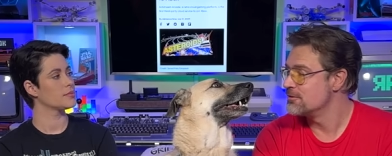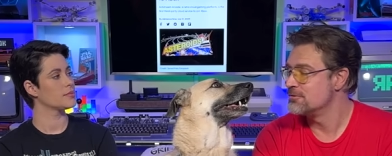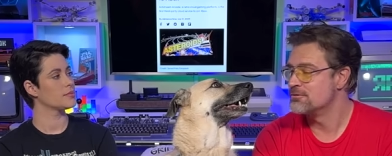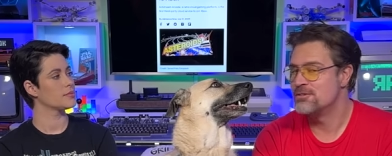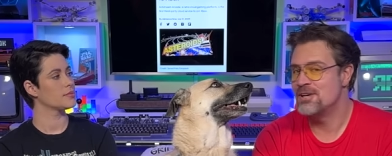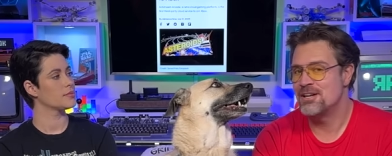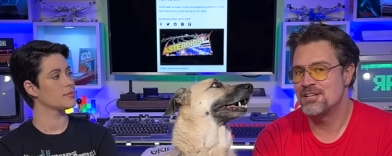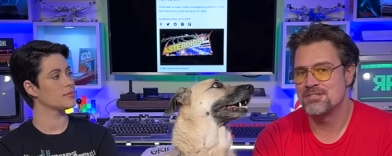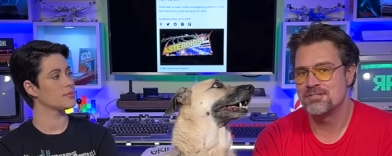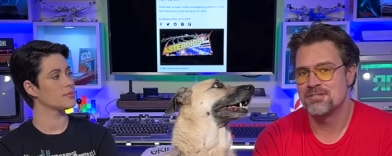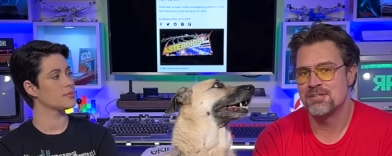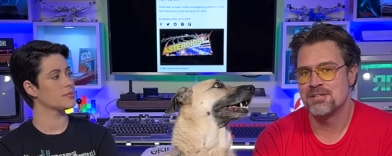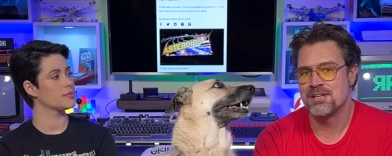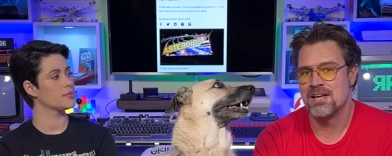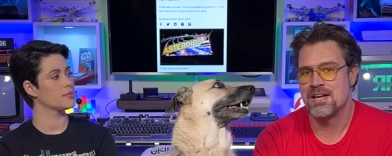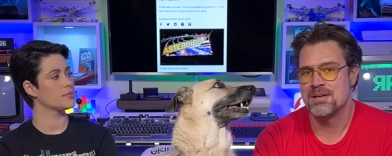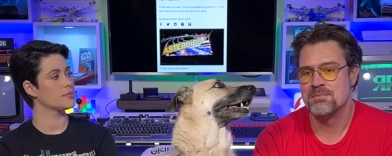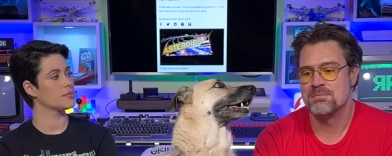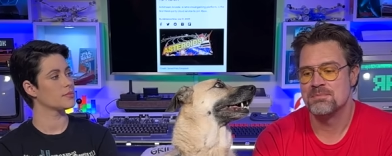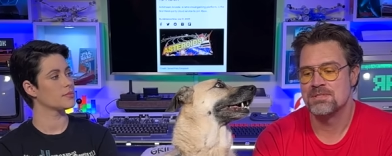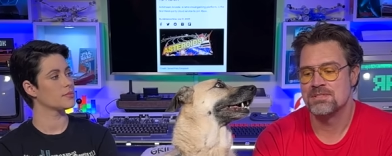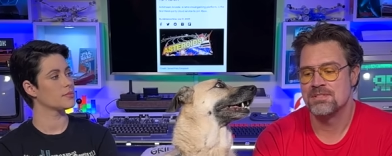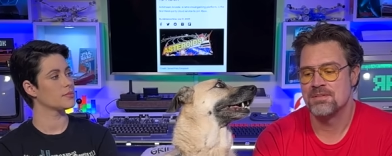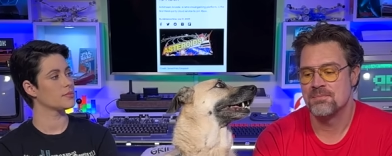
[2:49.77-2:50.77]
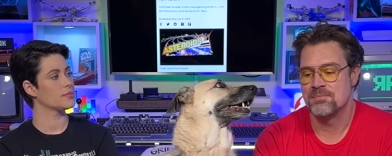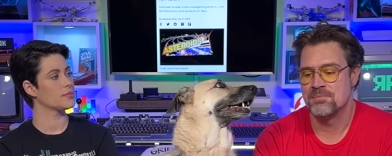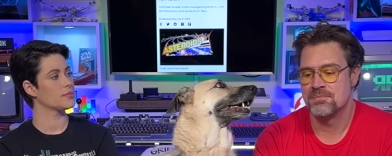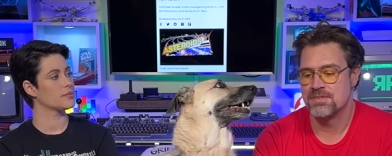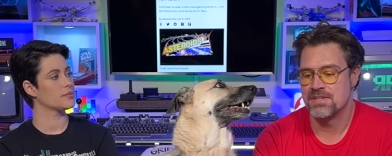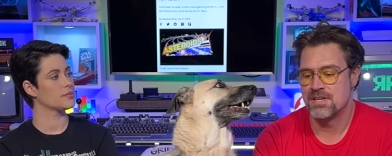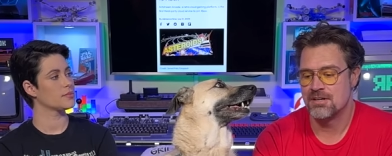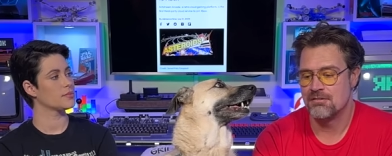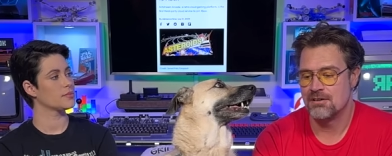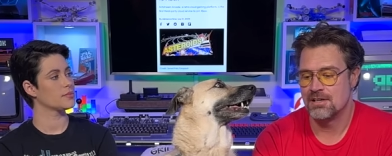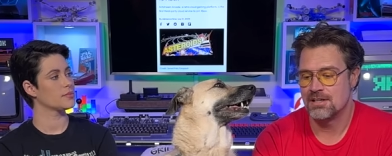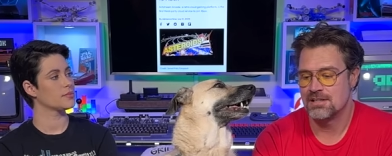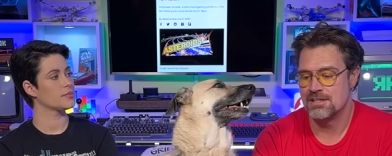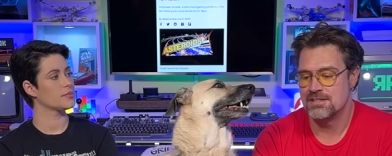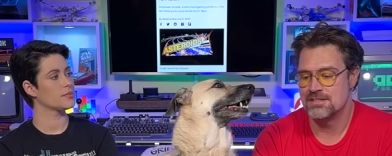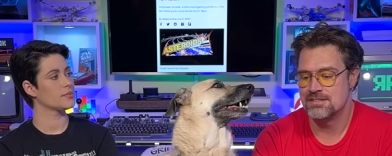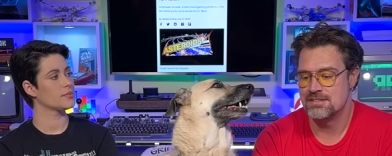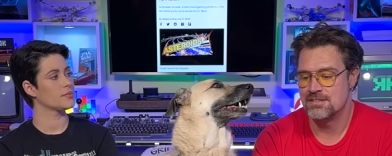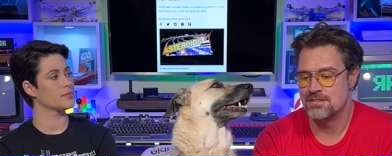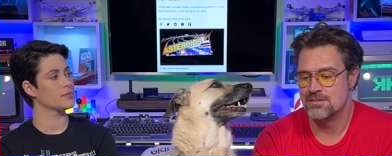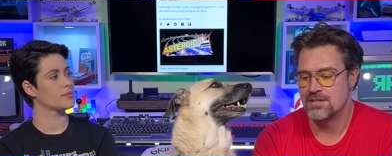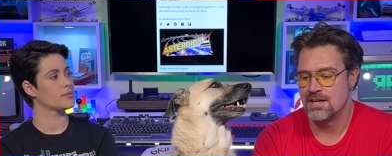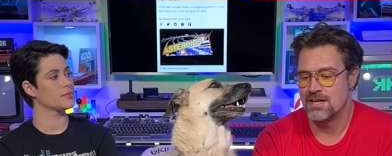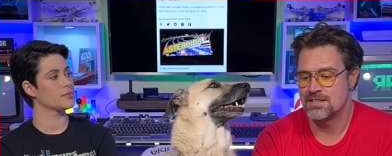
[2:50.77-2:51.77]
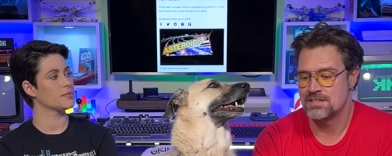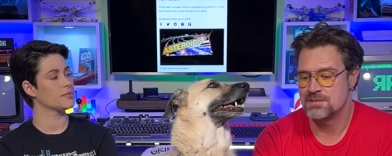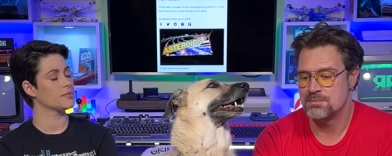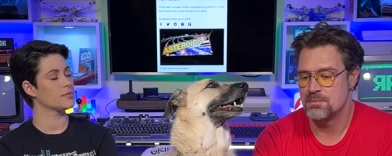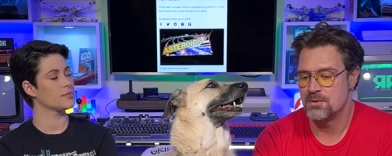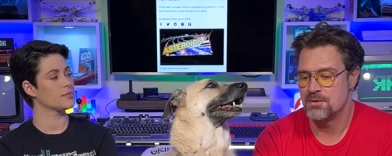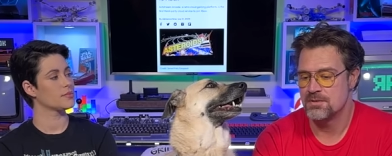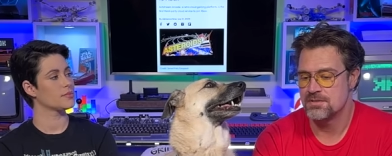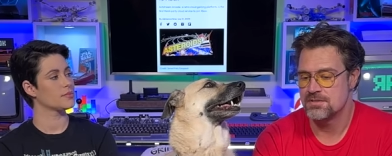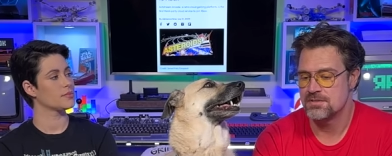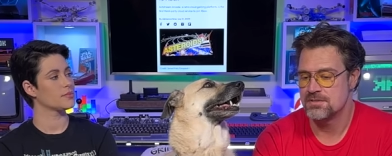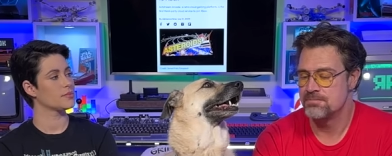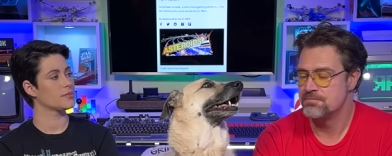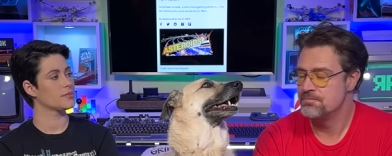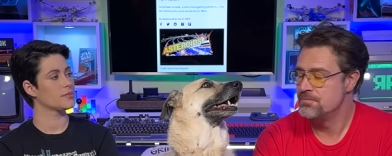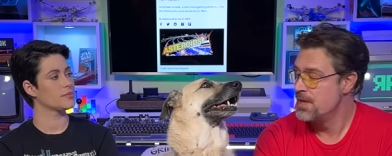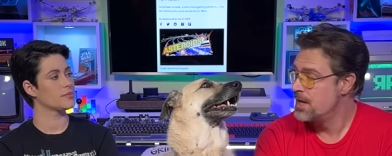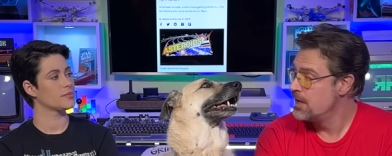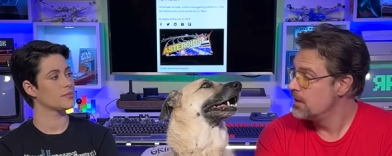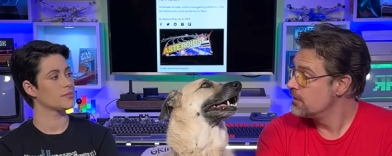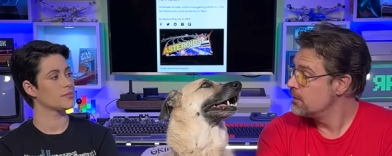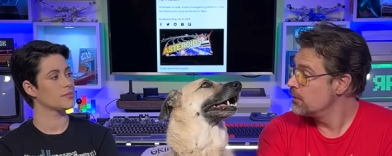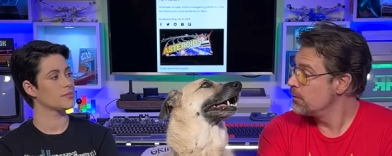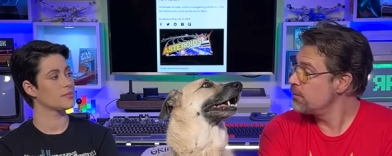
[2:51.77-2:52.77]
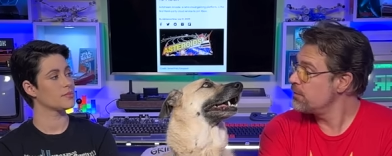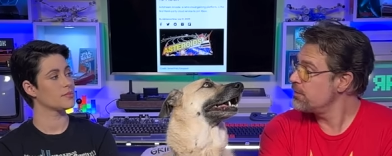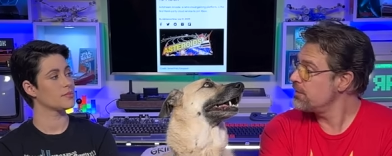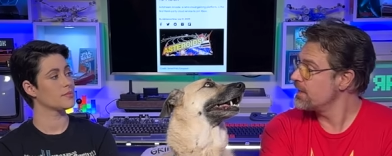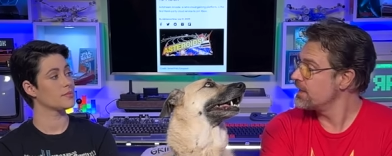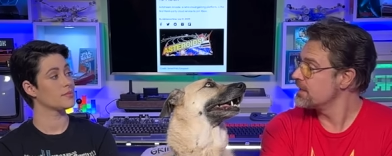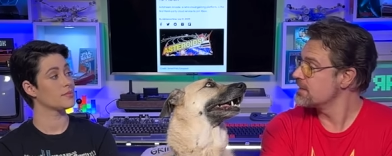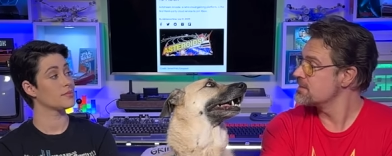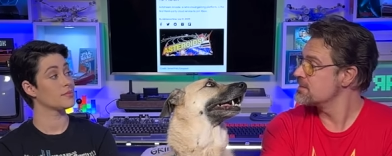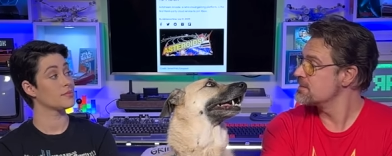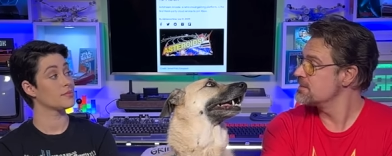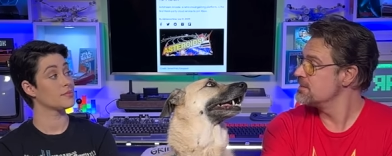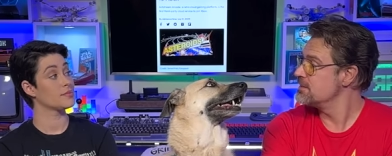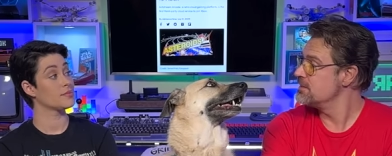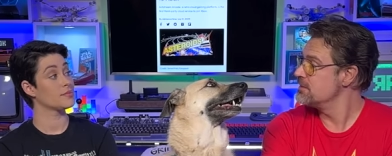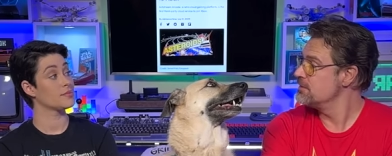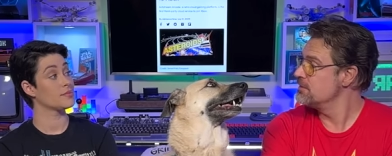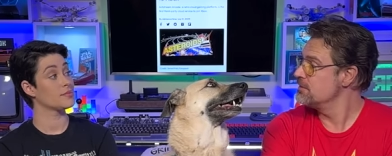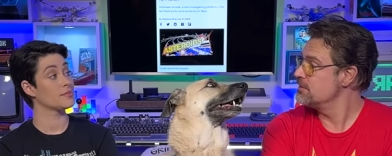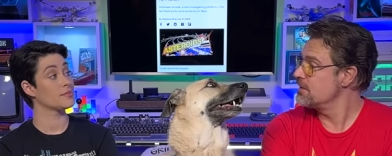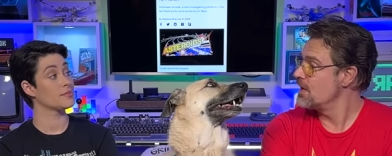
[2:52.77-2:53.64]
Speaker 1: retro games directly to Xbox, all thanks to